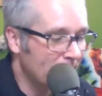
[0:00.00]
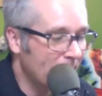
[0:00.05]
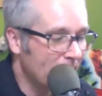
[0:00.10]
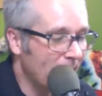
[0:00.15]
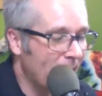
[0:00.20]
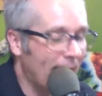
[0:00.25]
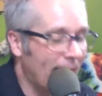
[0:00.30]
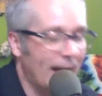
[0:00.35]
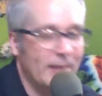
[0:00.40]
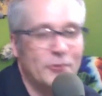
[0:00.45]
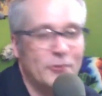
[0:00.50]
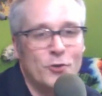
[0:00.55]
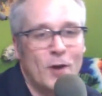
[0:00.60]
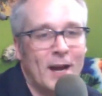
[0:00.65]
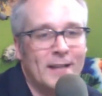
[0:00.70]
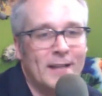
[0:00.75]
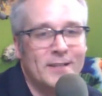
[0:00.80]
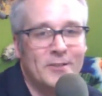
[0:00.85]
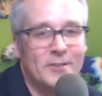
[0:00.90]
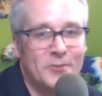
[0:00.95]
i
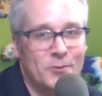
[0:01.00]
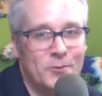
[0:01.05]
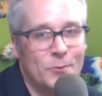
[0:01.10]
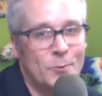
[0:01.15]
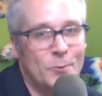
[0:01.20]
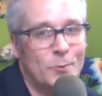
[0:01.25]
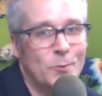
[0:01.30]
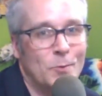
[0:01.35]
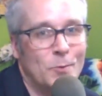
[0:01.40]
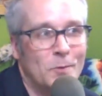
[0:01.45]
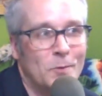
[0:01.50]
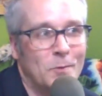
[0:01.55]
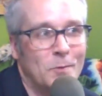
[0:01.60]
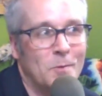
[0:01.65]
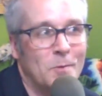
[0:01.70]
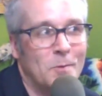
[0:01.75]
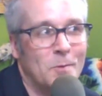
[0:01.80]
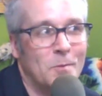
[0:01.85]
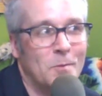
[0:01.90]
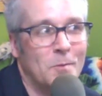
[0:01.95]
tried to do
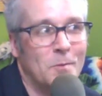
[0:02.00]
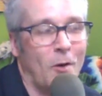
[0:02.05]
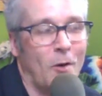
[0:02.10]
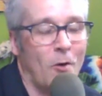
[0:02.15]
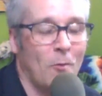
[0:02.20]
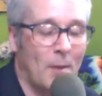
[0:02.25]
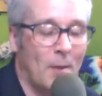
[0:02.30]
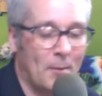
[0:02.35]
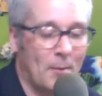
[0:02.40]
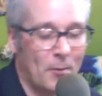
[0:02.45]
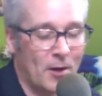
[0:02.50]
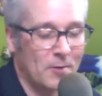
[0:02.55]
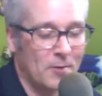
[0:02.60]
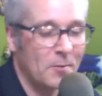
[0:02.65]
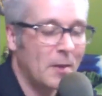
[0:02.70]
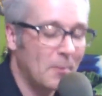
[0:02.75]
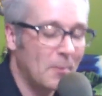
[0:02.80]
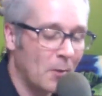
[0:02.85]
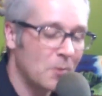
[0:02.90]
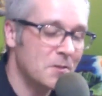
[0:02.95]
all my pro-
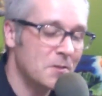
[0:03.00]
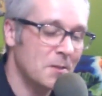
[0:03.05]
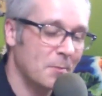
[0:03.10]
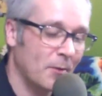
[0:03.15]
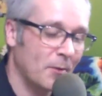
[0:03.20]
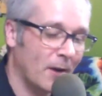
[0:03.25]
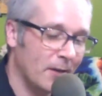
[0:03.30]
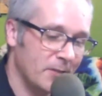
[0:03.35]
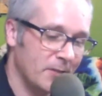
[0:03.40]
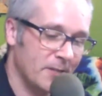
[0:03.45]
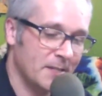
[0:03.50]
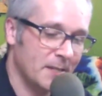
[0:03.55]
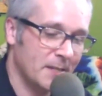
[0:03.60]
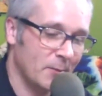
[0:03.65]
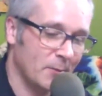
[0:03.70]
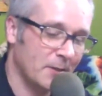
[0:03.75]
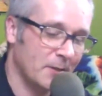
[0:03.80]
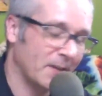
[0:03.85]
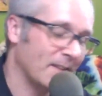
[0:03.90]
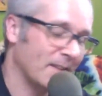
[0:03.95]
like most of the projects
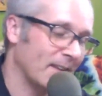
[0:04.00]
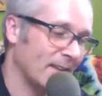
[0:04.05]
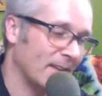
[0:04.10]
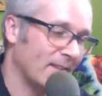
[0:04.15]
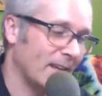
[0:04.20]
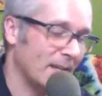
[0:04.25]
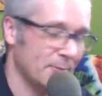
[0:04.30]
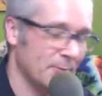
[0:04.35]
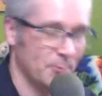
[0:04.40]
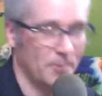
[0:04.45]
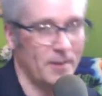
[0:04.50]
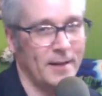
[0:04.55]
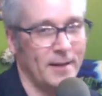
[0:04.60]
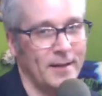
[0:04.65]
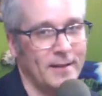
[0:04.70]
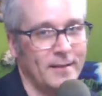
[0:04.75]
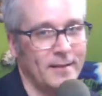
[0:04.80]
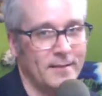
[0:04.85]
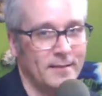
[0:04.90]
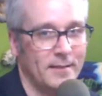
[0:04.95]
that were done in that class were
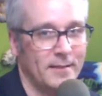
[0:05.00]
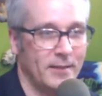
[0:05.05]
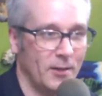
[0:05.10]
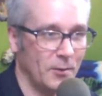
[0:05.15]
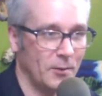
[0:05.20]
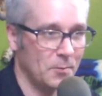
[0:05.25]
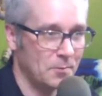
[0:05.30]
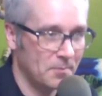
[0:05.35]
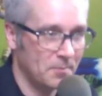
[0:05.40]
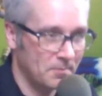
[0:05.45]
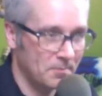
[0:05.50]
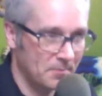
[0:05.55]
like you know